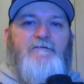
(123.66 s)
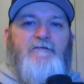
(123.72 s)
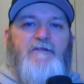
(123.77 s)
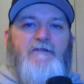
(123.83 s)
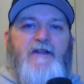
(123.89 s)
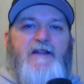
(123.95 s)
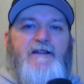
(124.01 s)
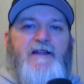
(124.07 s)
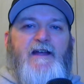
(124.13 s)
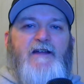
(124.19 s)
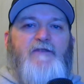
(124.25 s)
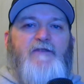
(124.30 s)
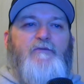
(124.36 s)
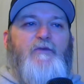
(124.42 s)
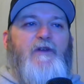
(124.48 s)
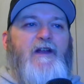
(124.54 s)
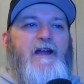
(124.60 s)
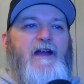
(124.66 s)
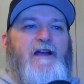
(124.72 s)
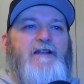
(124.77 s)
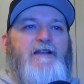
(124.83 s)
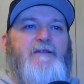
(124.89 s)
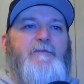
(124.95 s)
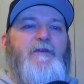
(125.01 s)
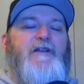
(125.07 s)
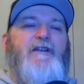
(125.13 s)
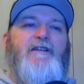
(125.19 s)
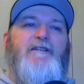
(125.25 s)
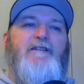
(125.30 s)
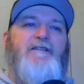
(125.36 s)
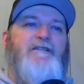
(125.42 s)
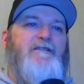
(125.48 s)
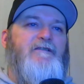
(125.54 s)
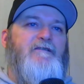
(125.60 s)
that relax,
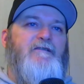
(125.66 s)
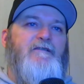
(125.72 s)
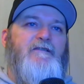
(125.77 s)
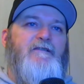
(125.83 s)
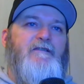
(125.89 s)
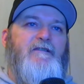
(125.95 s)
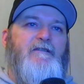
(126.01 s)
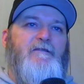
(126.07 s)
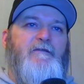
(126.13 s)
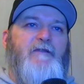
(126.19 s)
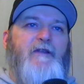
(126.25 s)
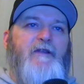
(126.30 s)
because they